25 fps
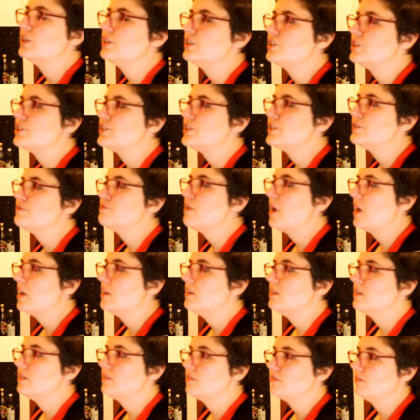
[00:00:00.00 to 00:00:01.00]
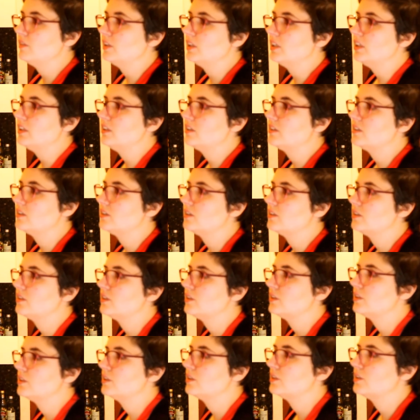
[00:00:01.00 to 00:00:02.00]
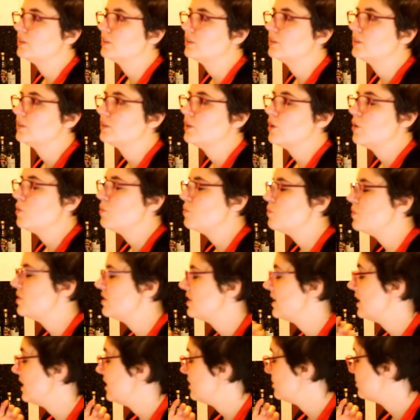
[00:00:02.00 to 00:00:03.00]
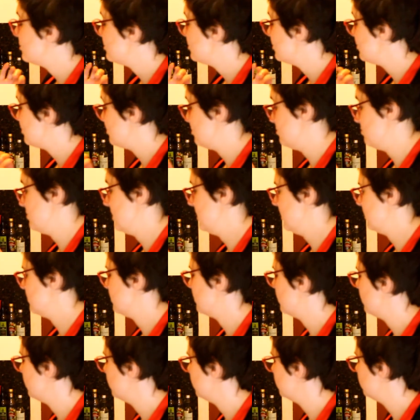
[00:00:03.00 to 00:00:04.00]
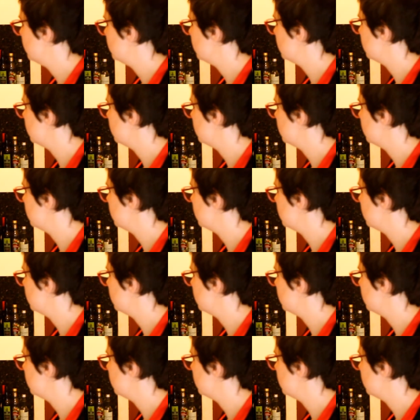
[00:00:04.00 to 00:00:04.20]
She ran the fleet with a strict code.